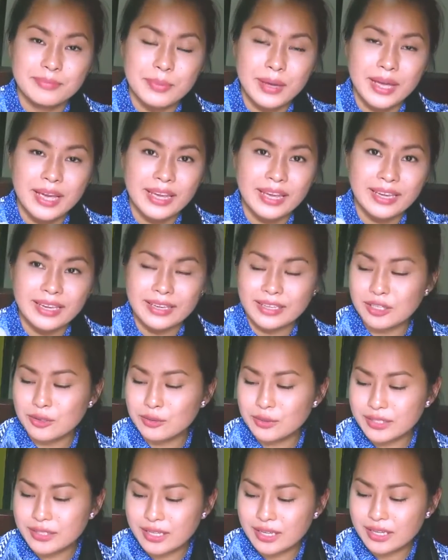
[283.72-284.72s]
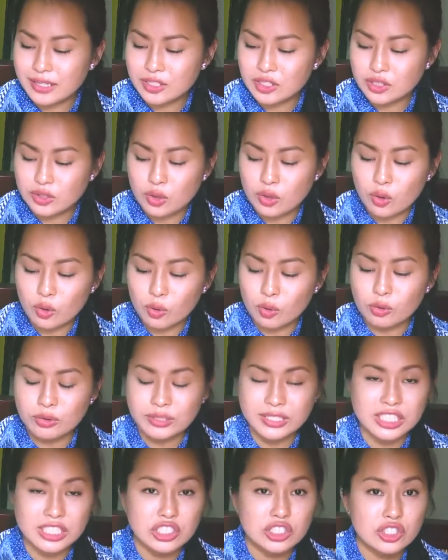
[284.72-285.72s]
by using just
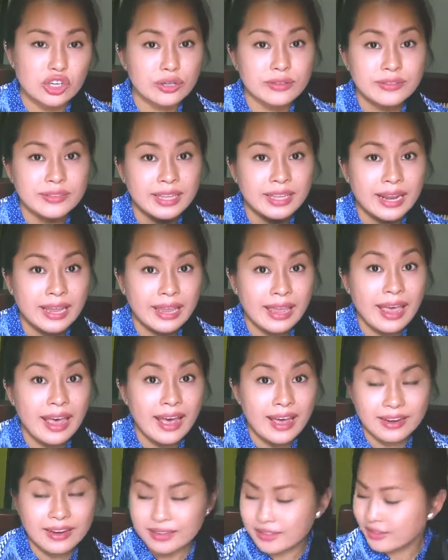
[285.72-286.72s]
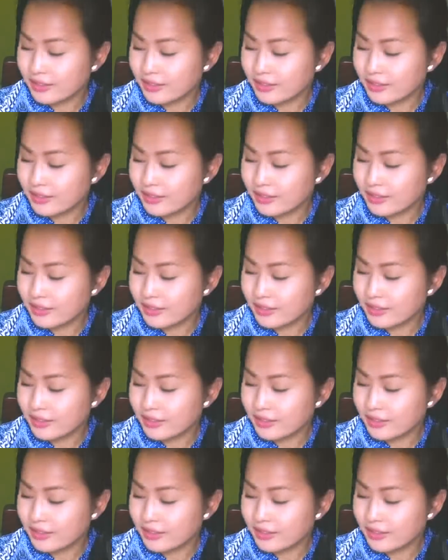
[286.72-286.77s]
old t-shirt that I had.